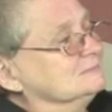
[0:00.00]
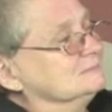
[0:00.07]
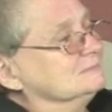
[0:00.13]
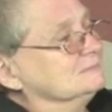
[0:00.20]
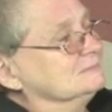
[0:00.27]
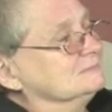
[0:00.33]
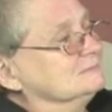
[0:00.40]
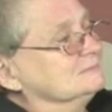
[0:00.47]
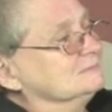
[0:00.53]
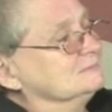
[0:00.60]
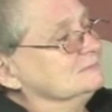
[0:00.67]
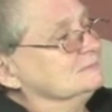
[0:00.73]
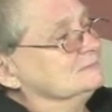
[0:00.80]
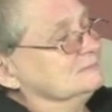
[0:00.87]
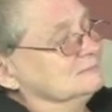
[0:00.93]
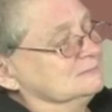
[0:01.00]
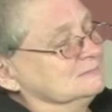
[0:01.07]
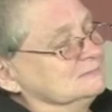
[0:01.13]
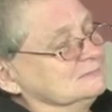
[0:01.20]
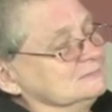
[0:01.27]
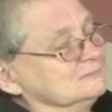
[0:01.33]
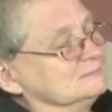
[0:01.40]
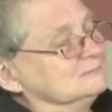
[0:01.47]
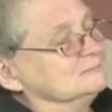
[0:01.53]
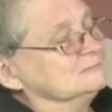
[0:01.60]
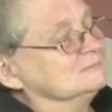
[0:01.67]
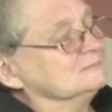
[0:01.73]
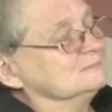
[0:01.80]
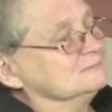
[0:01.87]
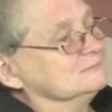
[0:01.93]

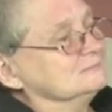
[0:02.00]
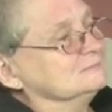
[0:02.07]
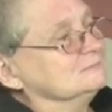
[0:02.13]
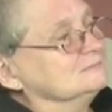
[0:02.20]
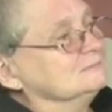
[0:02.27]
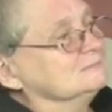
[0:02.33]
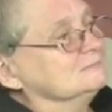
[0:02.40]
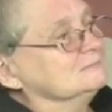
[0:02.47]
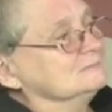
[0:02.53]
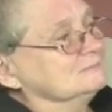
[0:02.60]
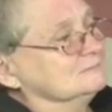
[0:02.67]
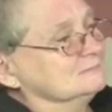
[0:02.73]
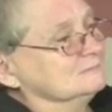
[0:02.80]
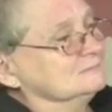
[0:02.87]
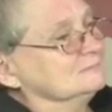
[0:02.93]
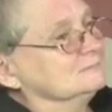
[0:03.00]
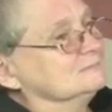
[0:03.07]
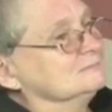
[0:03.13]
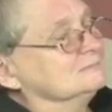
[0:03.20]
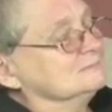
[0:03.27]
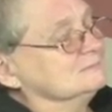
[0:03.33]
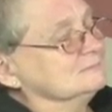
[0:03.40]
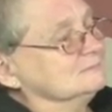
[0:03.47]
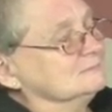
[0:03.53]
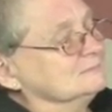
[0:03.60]
This person isn't speaking.